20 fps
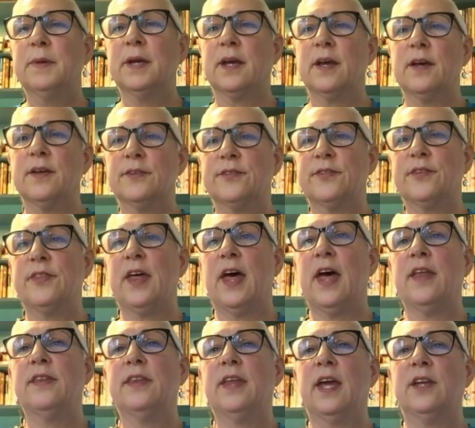because
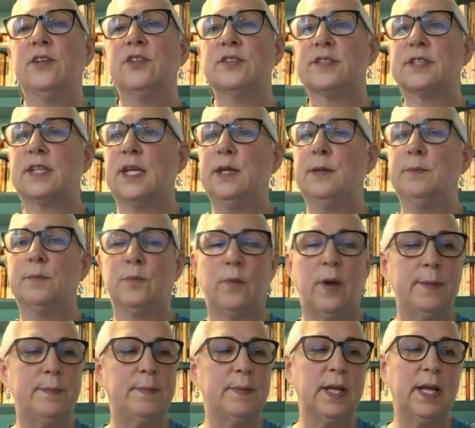then they just keep
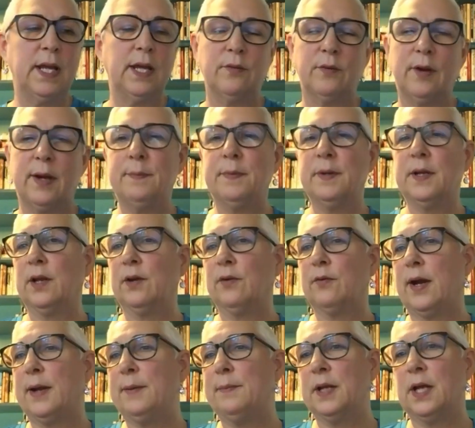ripening and ripening
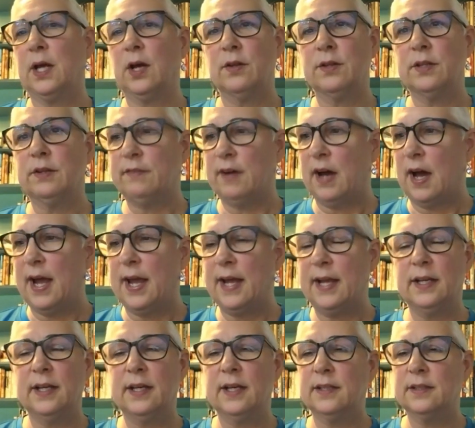and ripening on the
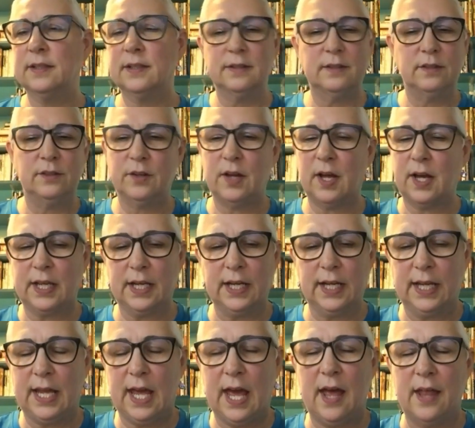vine. And you're not
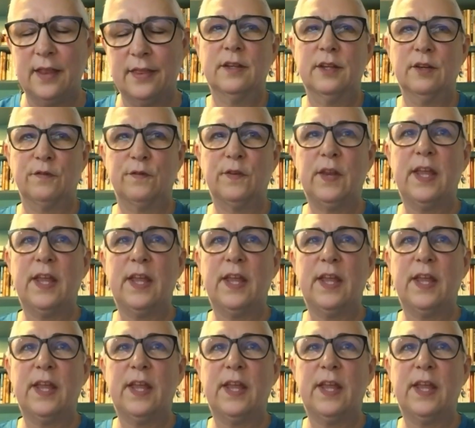going to get the